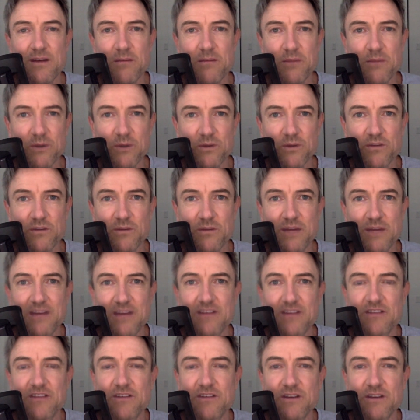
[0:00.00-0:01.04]
build some
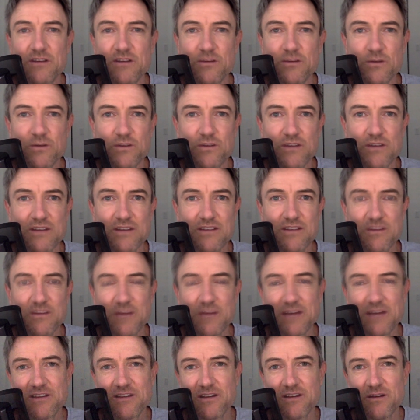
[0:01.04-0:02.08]
exercise routines
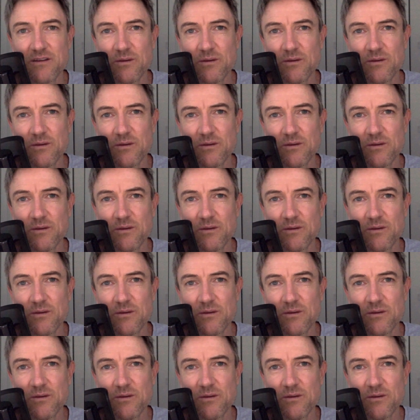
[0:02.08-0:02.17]
about